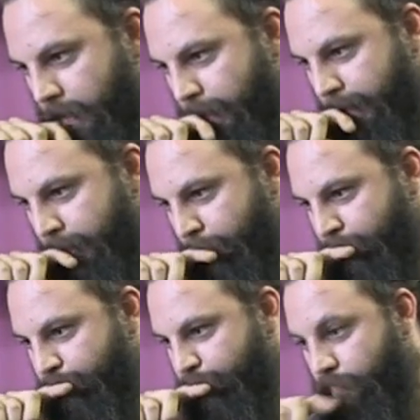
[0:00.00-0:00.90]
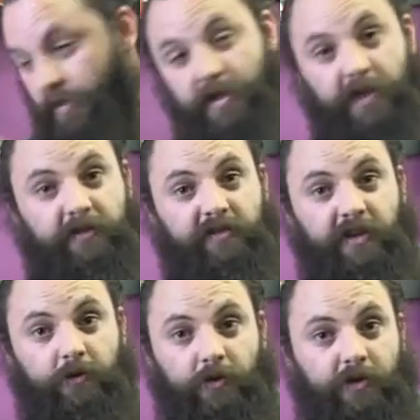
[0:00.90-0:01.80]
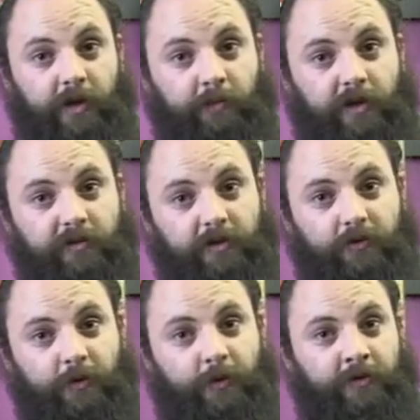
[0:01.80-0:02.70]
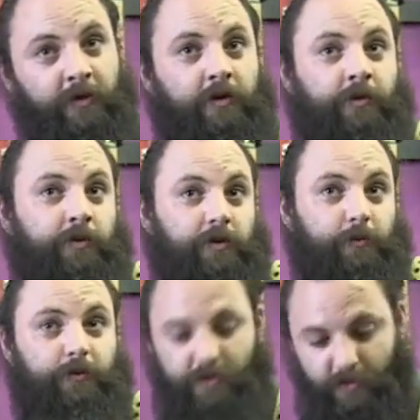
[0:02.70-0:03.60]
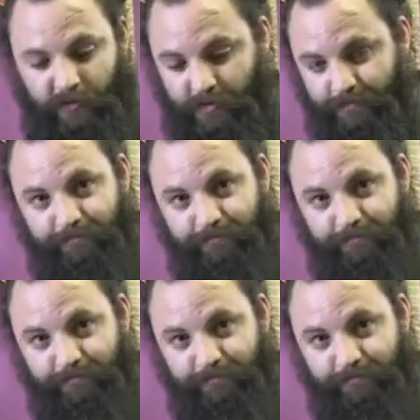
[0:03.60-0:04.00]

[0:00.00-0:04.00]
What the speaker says: But let's see what the amp gives us when we turn it up a little bit, shall we?